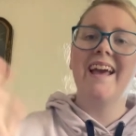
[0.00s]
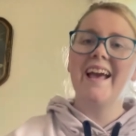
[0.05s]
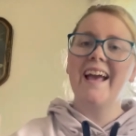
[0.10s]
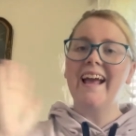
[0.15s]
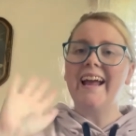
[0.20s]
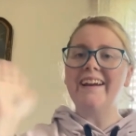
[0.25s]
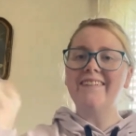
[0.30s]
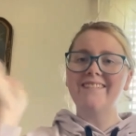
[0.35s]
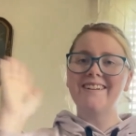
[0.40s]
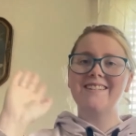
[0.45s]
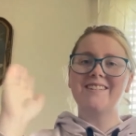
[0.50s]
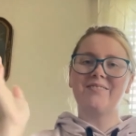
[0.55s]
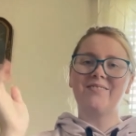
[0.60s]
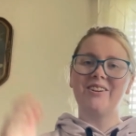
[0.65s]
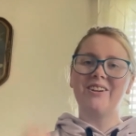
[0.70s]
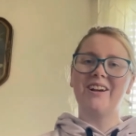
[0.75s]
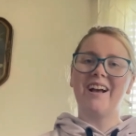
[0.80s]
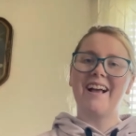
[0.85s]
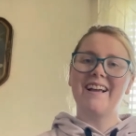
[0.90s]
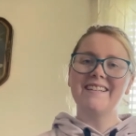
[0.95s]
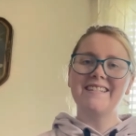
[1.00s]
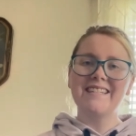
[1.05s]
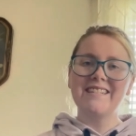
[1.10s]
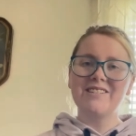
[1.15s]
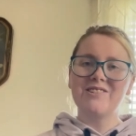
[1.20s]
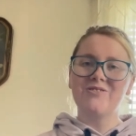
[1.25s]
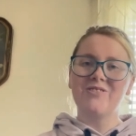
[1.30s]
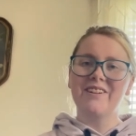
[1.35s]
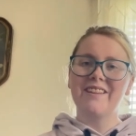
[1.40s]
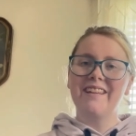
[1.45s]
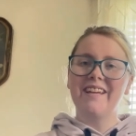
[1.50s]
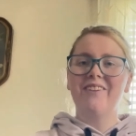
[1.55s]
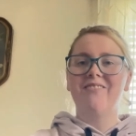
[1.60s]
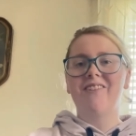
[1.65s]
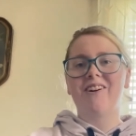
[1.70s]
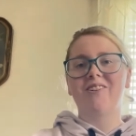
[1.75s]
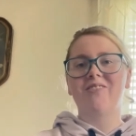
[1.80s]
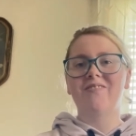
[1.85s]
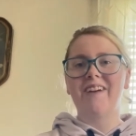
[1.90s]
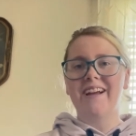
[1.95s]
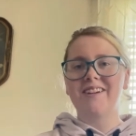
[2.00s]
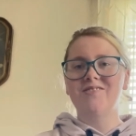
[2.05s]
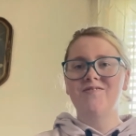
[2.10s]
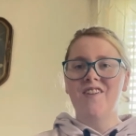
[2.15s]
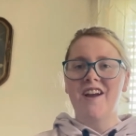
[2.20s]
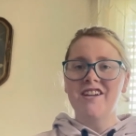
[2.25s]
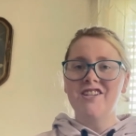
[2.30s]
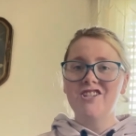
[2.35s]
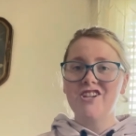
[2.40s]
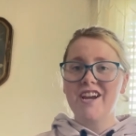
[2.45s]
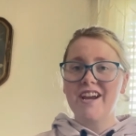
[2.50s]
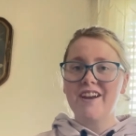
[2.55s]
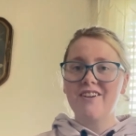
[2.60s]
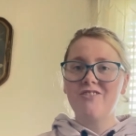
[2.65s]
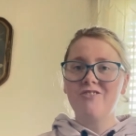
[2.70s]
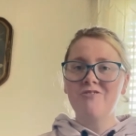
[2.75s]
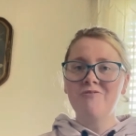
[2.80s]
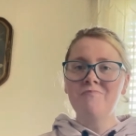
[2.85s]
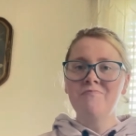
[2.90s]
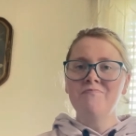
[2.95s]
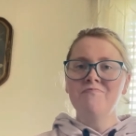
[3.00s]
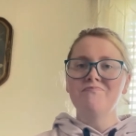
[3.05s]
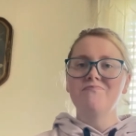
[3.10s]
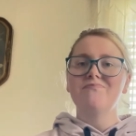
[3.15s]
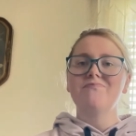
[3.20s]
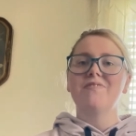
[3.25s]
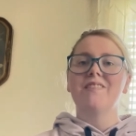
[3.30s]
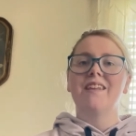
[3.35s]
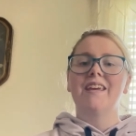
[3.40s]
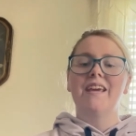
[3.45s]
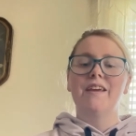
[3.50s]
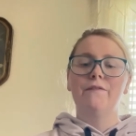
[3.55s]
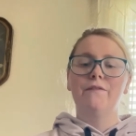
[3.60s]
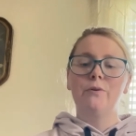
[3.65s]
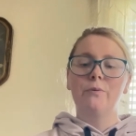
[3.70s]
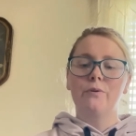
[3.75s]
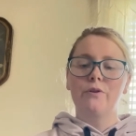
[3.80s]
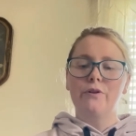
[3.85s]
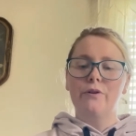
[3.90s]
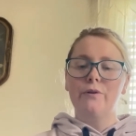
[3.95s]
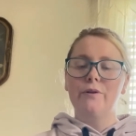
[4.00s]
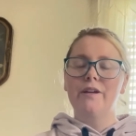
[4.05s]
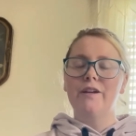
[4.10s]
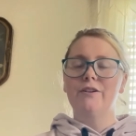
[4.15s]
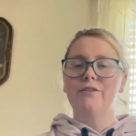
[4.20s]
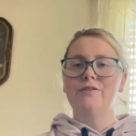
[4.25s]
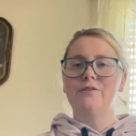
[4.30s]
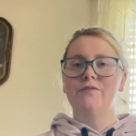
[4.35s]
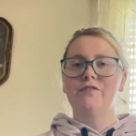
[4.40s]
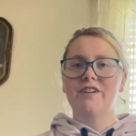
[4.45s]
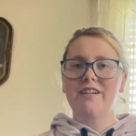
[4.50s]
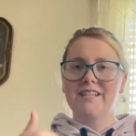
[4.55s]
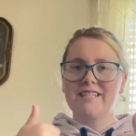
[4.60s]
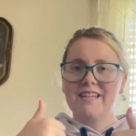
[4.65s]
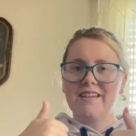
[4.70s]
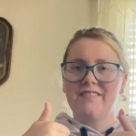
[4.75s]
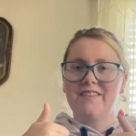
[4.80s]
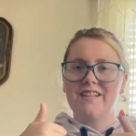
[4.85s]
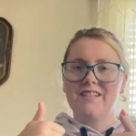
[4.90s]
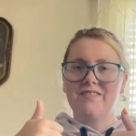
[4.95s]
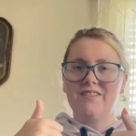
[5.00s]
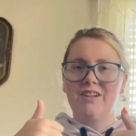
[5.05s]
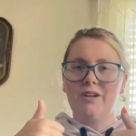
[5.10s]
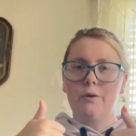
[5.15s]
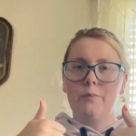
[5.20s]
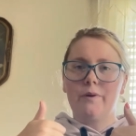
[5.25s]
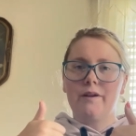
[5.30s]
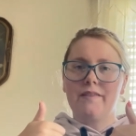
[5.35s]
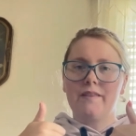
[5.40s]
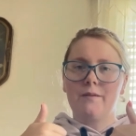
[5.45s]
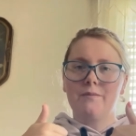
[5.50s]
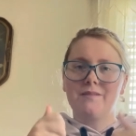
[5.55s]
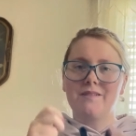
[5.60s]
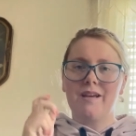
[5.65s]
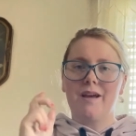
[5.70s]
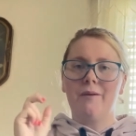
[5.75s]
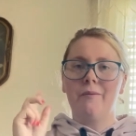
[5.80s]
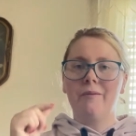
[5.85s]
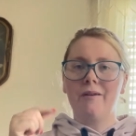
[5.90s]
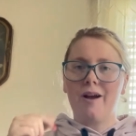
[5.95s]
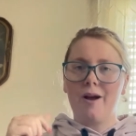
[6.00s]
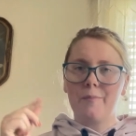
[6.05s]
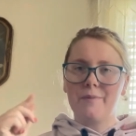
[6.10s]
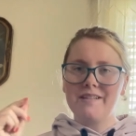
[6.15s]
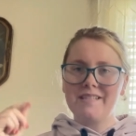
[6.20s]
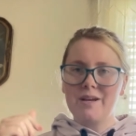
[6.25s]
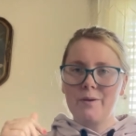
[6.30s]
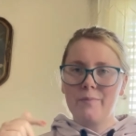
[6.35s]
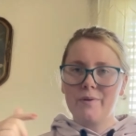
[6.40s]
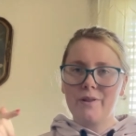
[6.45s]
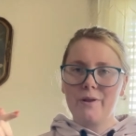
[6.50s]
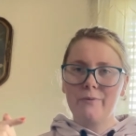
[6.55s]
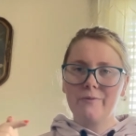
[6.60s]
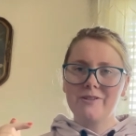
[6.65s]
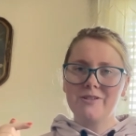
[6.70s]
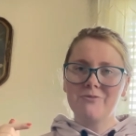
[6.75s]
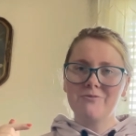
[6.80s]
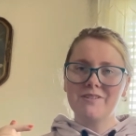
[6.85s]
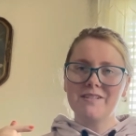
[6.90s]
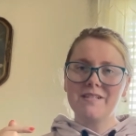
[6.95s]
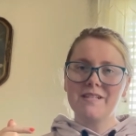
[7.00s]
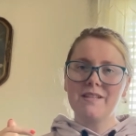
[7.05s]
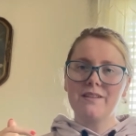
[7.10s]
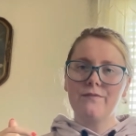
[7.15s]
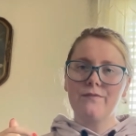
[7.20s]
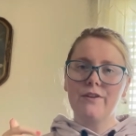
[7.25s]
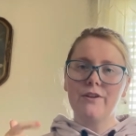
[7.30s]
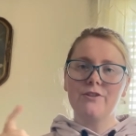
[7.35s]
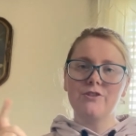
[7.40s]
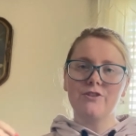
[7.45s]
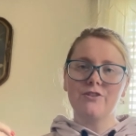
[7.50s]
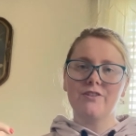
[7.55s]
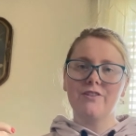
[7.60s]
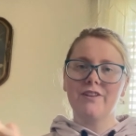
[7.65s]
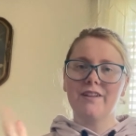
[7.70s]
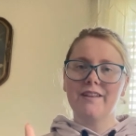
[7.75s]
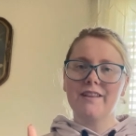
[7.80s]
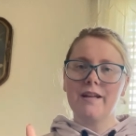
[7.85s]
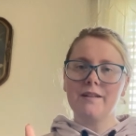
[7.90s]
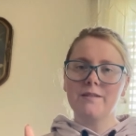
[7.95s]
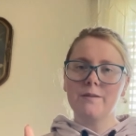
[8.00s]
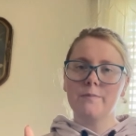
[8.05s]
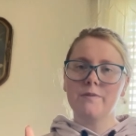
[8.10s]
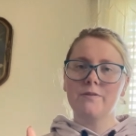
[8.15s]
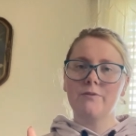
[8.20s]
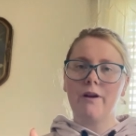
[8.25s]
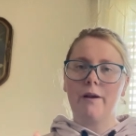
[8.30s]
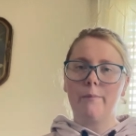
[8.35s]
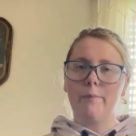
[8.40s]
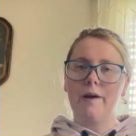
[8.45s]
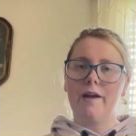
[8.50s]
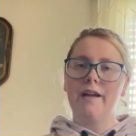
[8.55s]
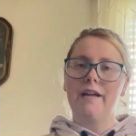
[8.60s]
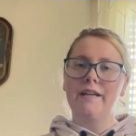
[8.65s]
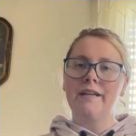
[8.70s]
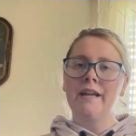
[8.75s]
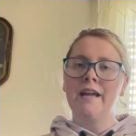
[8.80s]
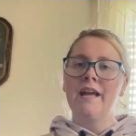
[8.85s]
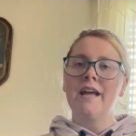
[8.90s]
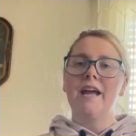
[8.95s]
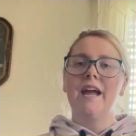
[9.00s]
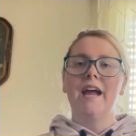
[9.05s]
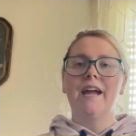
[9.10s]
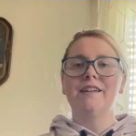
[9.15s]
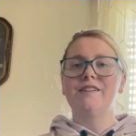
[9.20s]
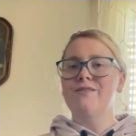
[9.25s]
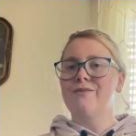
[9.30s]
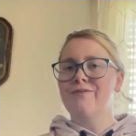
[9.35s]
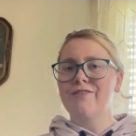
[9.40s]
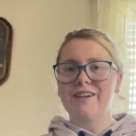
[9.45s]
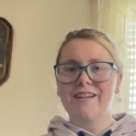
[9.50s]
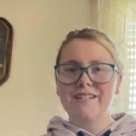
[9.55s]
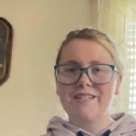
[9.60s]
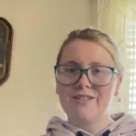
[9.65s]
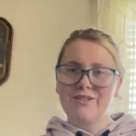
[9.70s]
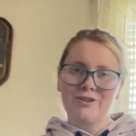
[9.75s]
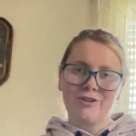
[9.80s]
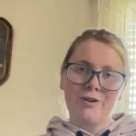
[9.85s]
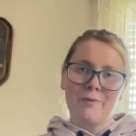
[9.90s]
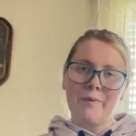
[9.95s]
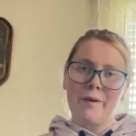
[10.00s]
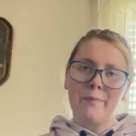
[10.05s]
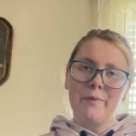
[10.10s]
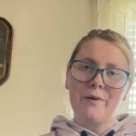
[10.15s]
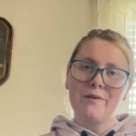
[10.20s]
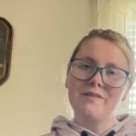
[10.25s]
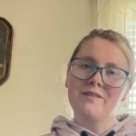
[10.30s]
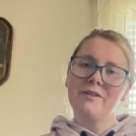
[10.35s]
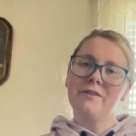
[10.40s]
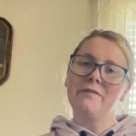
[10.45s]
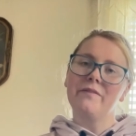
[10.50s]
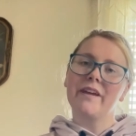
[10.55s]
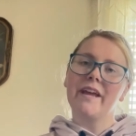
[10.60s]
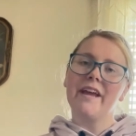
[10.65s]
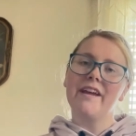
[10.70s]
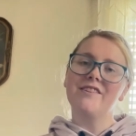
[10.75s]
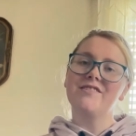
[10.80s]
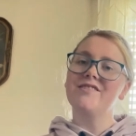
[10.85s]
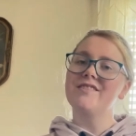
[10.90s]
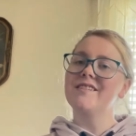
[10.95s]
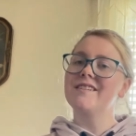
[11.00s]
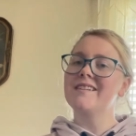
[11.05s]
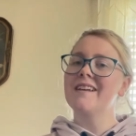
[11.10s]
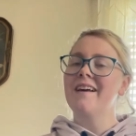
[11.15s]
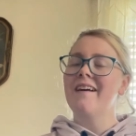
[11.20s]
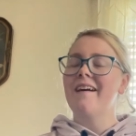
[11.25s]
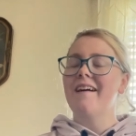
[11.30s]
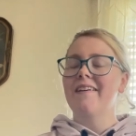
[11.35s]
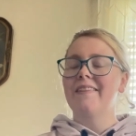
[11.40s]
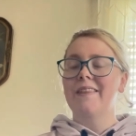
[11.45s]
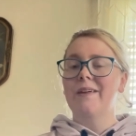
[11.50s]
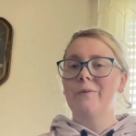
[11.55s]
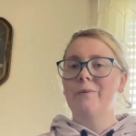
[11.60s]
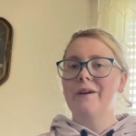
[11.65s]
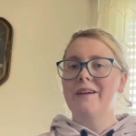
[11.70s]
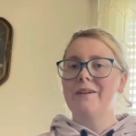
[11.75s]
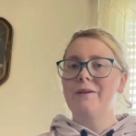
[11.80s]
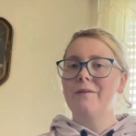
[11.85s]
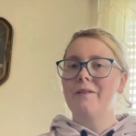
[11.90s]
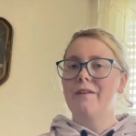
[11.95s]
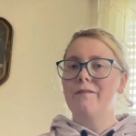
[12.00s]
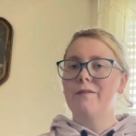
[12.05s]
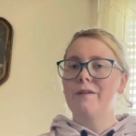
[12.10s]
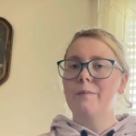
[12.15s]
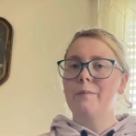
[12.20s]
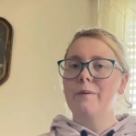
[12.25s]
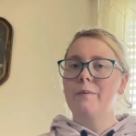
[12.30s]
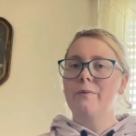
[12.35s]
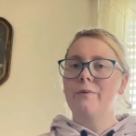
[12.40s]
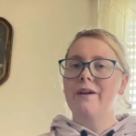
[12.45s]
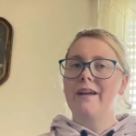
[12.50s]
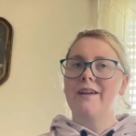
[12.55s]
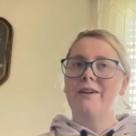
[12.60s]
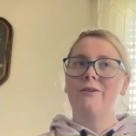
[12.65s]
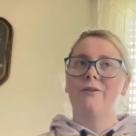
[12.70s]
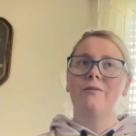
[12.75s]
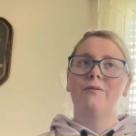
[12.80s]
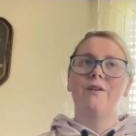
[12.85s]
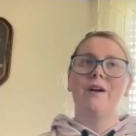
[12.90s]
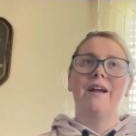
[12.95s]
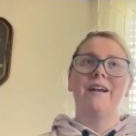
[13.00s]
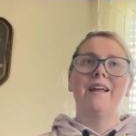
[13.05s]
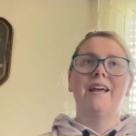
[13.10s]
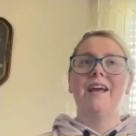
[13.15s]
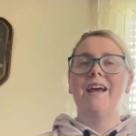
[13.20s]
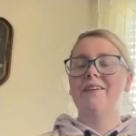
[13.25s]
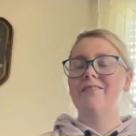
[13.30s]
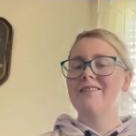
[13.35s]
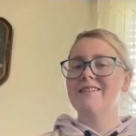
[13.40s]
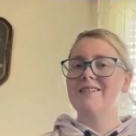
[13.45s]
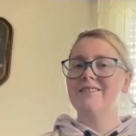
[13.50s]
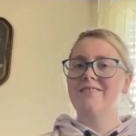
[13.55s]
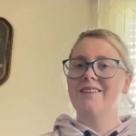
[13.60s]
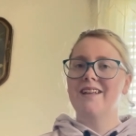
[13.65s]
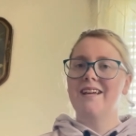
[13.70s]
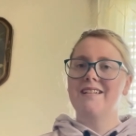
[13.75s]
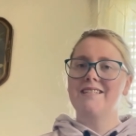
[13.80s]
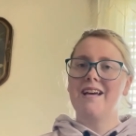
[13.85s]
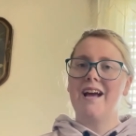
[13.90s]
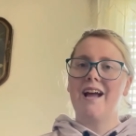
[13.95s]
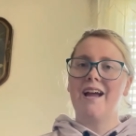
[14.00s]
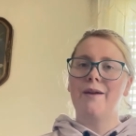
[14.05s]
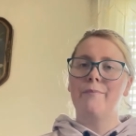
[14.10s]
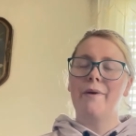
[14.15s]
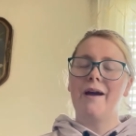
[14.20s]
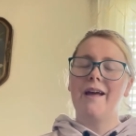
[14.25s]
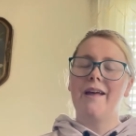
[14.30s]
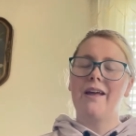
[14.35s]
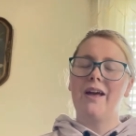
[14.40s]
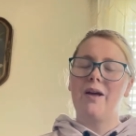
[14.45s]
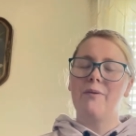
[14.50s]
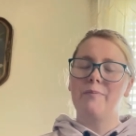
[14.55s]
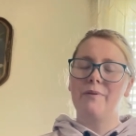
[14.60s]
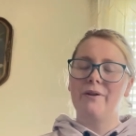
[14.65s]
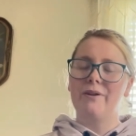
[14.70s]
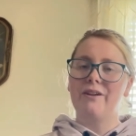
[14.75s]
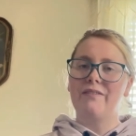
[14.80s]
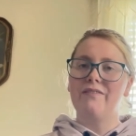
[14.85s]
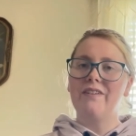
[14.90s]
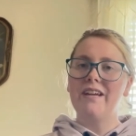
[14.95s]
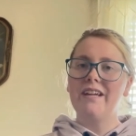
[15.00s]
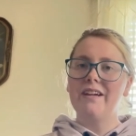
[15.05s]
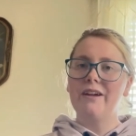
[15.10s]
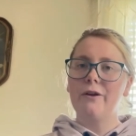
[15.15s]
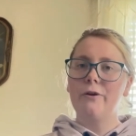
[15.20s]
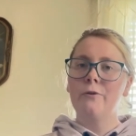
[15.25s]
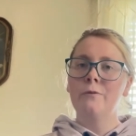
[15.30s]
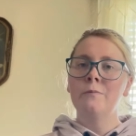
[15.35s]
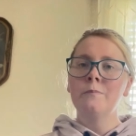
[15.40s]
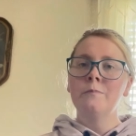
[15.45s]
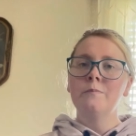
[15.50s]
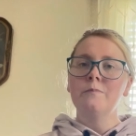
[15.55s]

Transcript: Hey, what's up you guys? It's Dorothy and welcome back to my channel. If you are new here, don't forget to give this video a big thumbs up, comment down below what you want to see in the future, click that subscribe button, and don't forget to turn on my post notifications. That way you lovely people get notified every single time I upload a video.